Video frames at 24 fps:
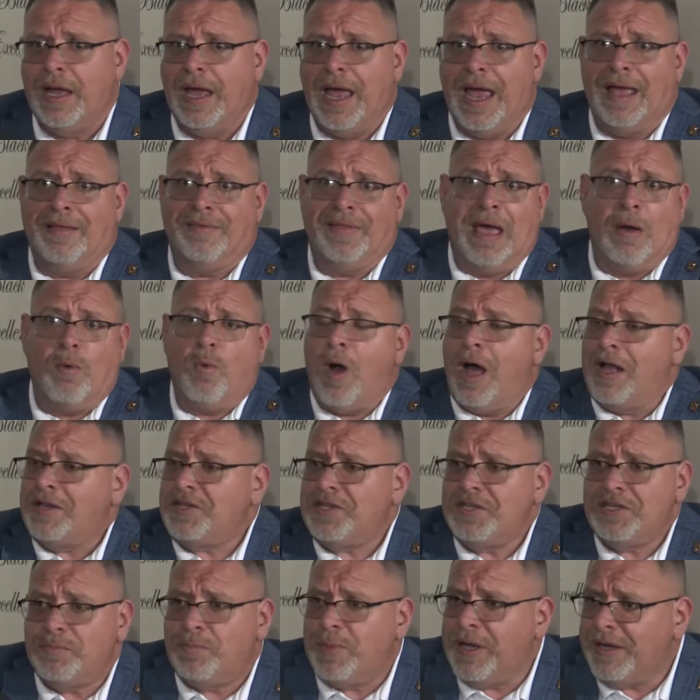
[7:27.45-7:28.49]
and that watch
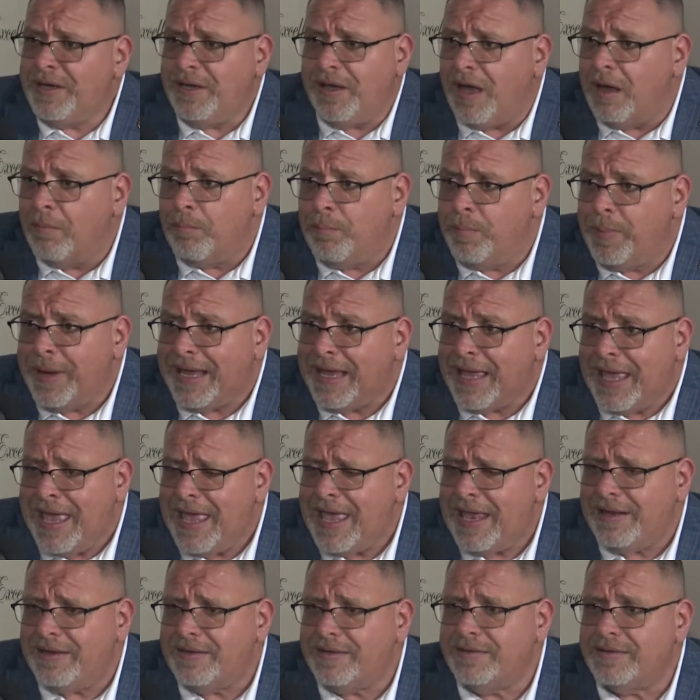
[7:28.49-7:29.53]
has been a big
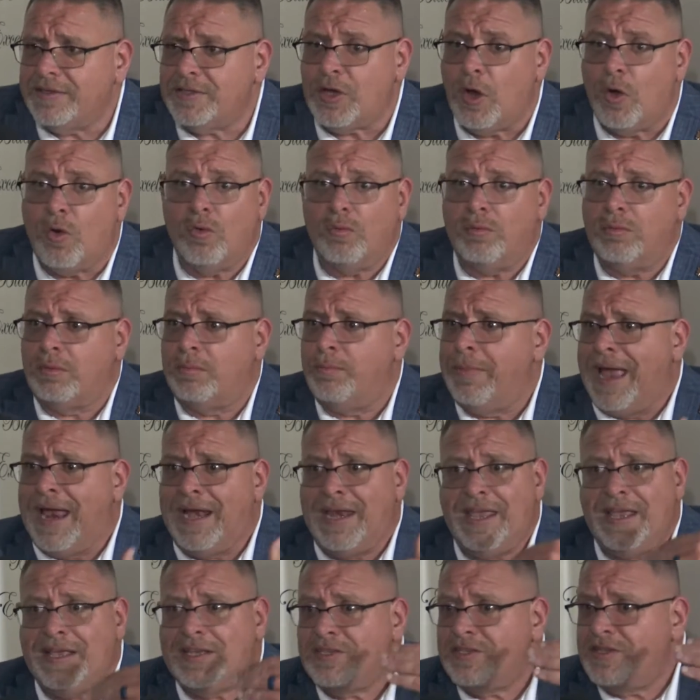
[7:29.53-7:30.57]
hit. So
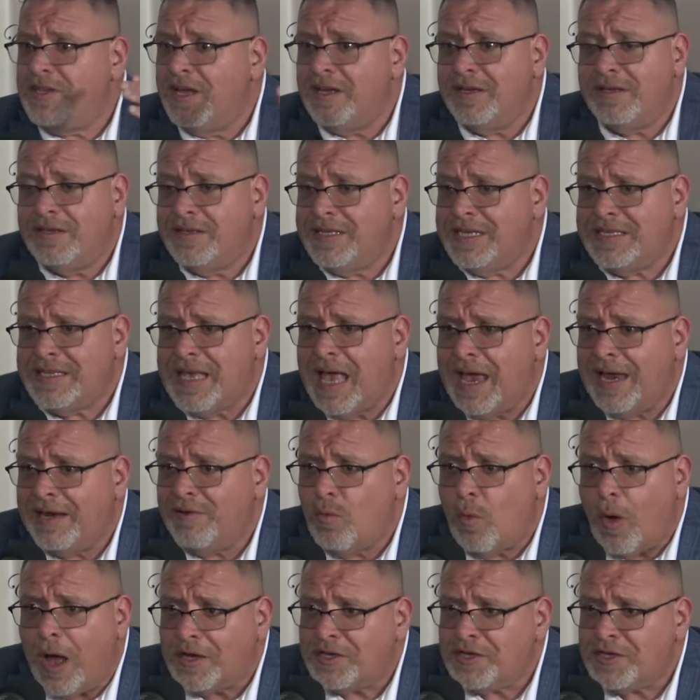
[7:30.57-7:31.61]
Manny has done
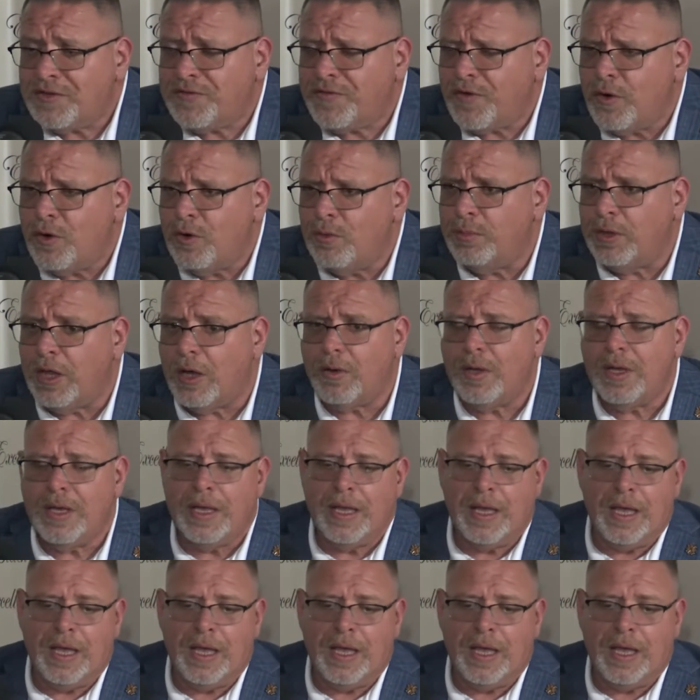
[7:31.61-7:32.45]
design watches for Hublot.